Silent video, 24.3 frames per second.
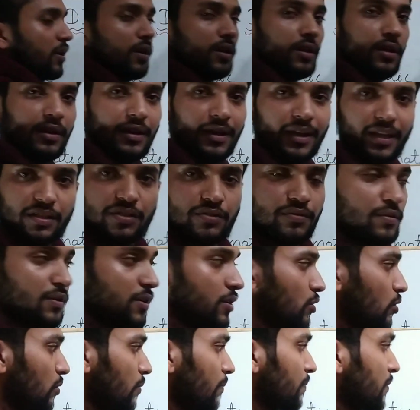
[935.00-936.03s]
in next
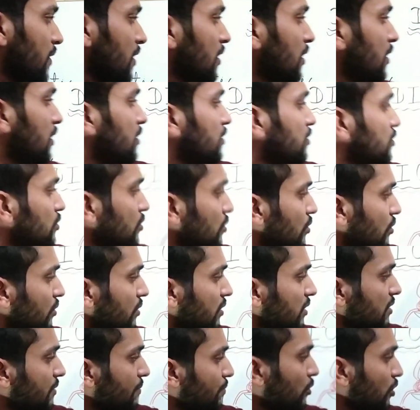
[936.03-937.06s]
video. So
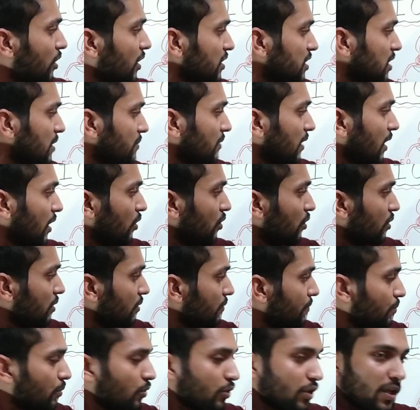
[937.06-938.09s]
this is
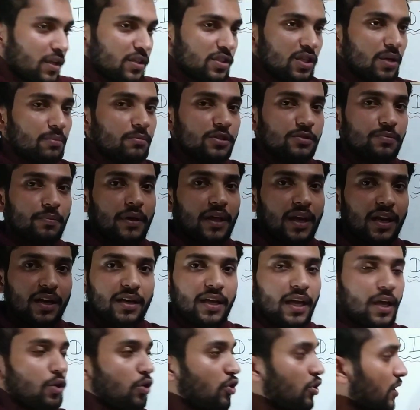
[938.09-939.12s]
potassium sparing
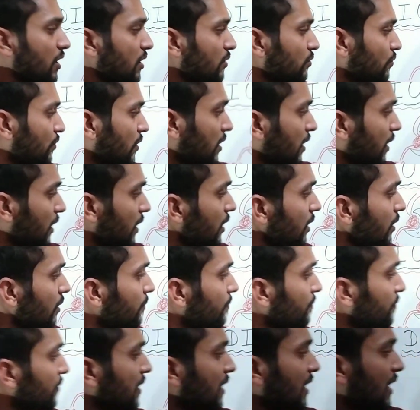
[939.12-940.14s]
diuretic work in
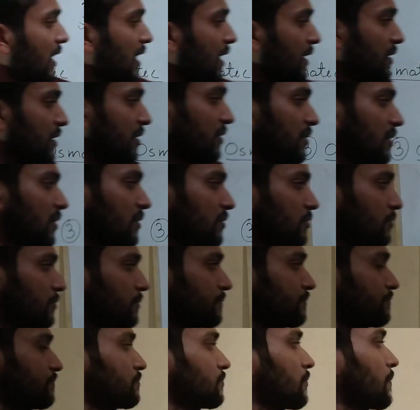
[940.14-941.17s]
collecting duct.
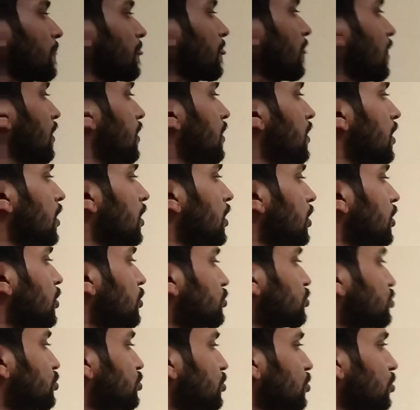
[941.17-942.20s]

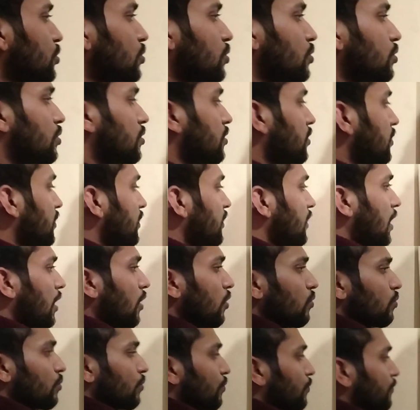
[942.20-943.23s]
So
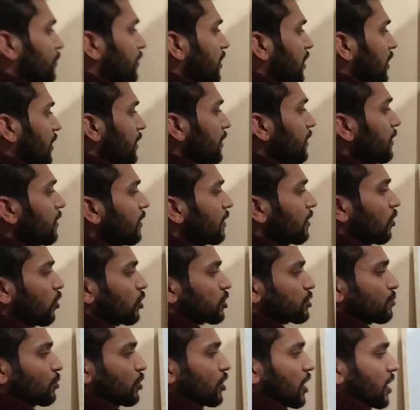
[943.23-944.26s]
now we are in
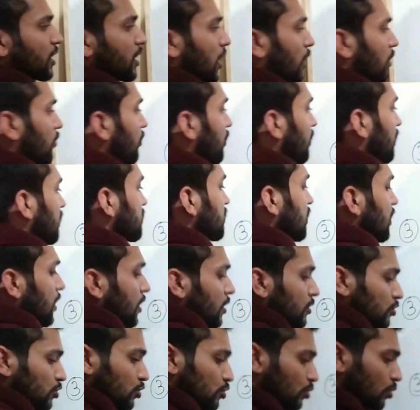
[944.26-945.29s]
osmotic diuretics.
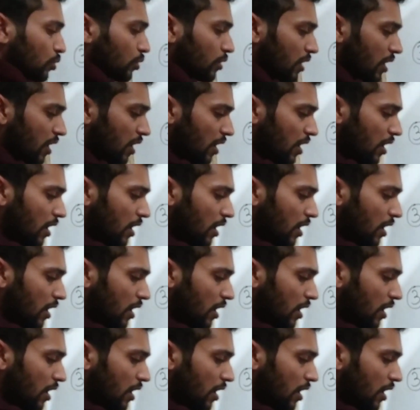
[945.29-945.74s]
So